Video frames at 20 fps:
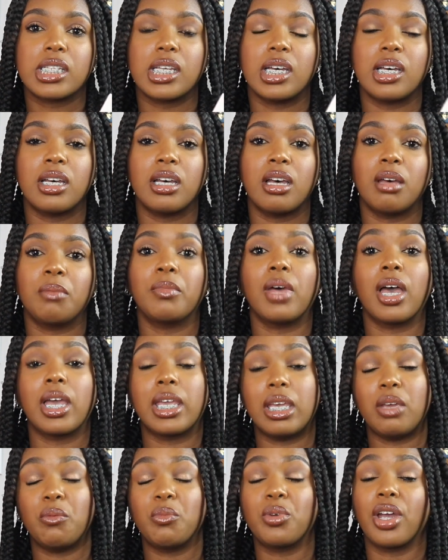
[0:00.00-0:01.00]
Um,
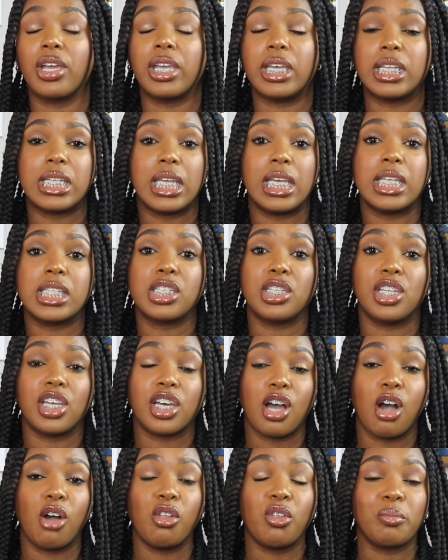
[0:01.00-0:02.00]
again, we are getting into the
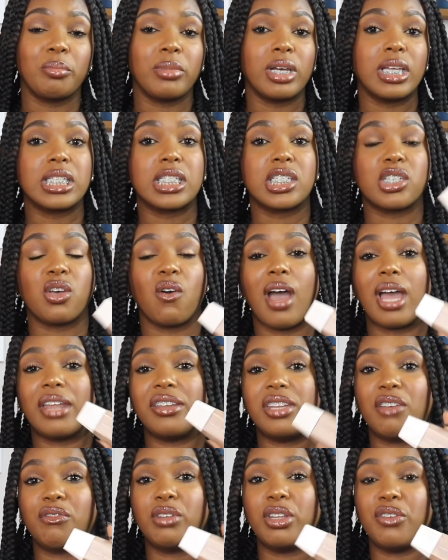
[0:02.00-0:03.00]
colder month, so I
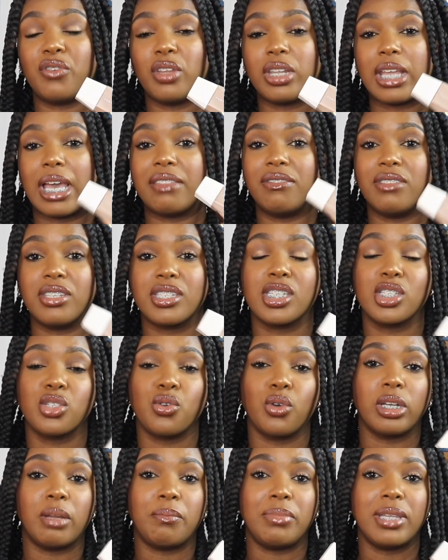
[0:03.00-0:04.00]
definitely feel like this is
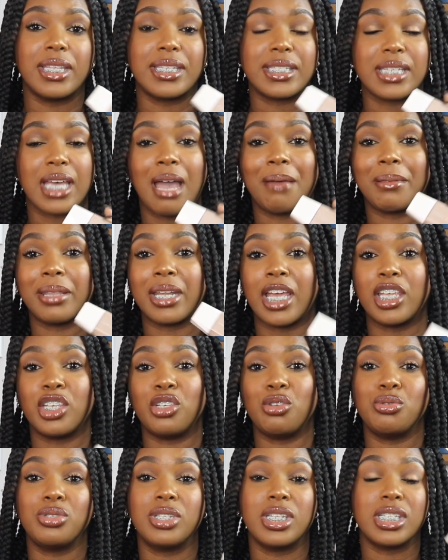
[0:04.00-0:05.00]
going to be the time that I
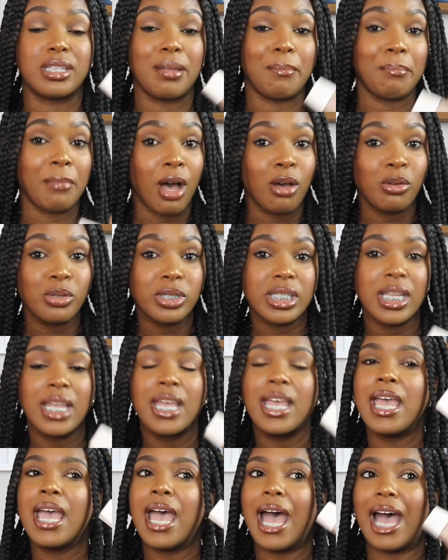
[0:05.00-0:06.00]
use this the most.
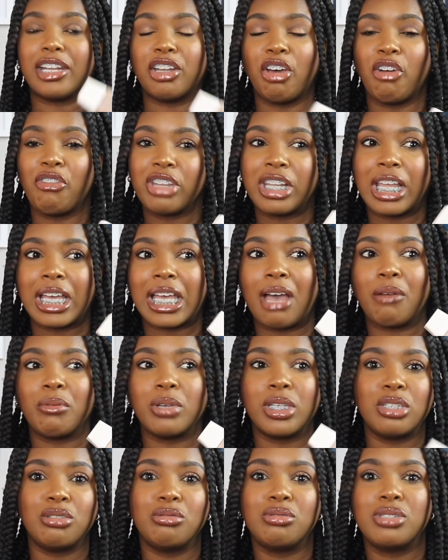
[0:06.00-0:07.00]
I don't feel like I
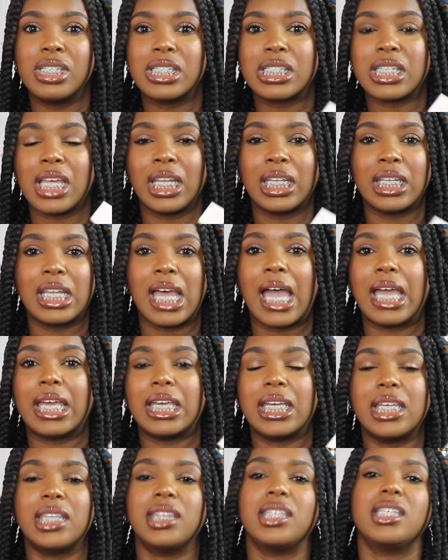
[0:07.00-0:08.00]
would use this a lot
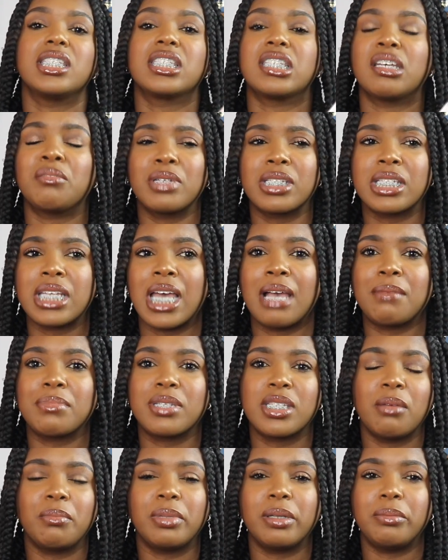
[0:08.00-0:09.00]
in the summertime
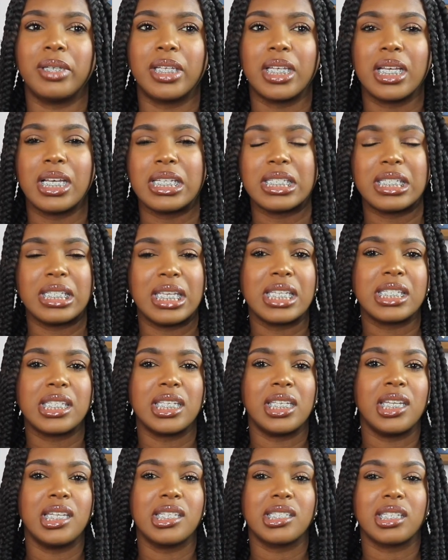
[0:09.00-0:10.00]
simply because yes,
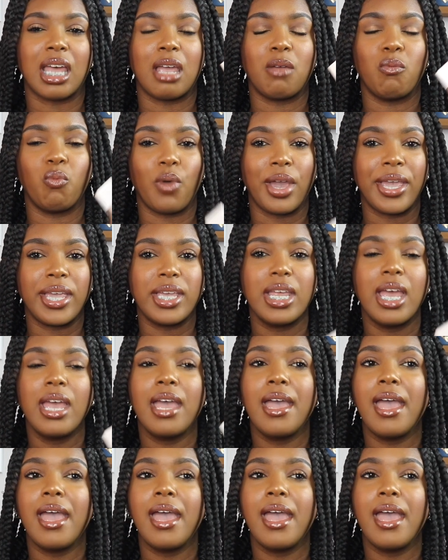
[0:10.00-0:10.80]
it is lightweight.